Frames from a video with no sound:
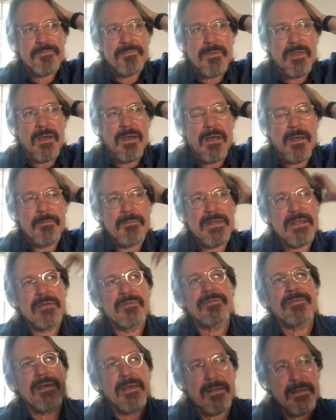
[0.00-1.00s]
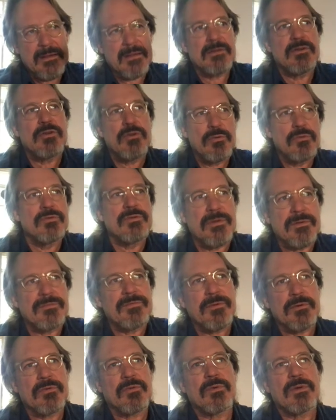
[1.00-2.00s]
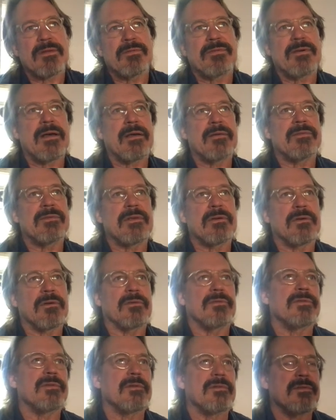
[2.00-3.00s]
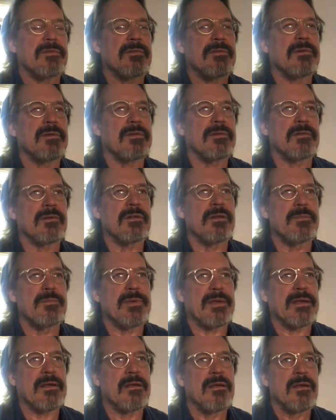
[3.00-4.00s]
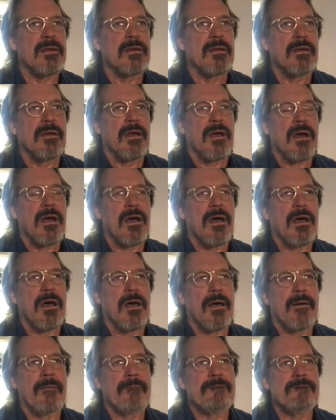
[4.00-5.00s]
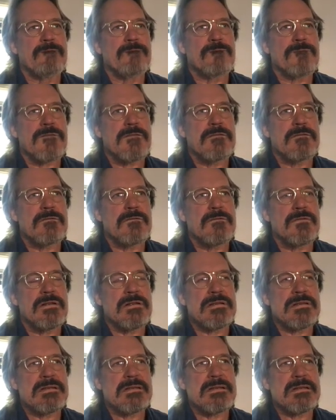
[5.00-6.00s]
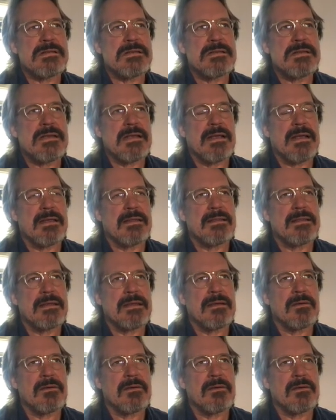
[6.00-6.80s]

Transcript: Um, if I can use it for 25 years, it's it's limping. Um, what's the thing? I think I